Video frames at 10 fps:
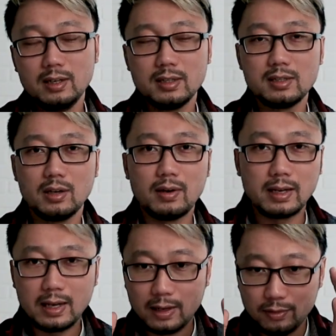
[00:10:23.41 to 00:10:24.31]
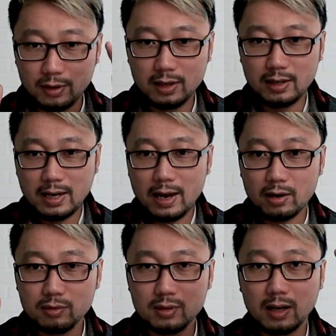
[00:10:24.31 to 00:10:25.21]
so I can really
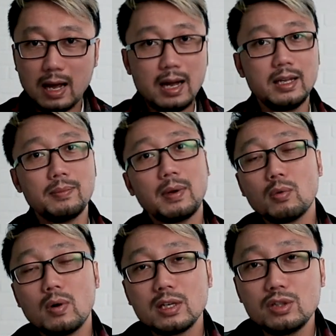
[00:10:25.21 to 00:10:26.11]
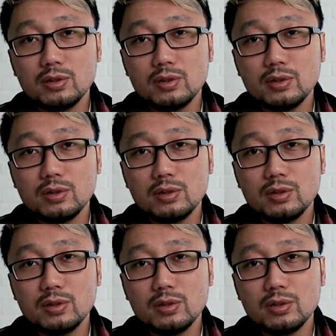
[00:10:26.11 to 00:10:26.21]
narrow the light if I want